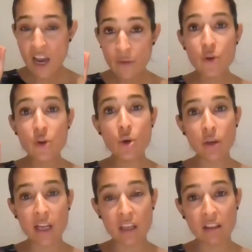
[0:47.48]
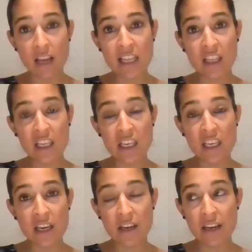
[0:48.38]
if you look at
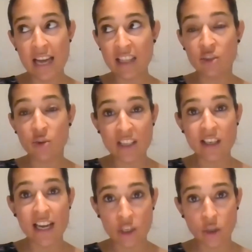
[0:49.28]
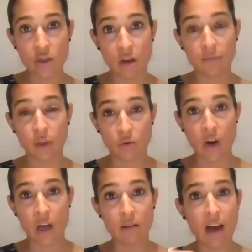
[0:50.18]
the translations of the
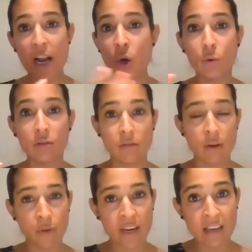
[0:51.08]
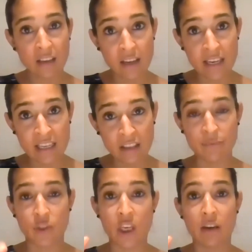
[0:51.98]
Quran alone, forget the
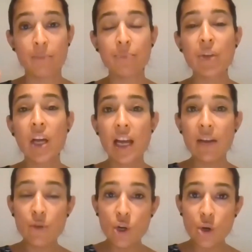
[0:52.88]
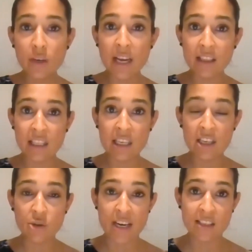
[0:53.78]
tafsir. If you look at
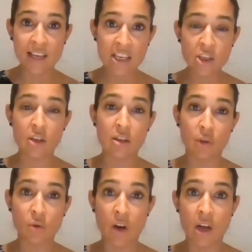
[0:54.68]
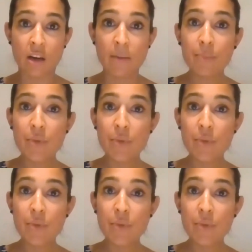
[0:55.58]
the translations of the Quran,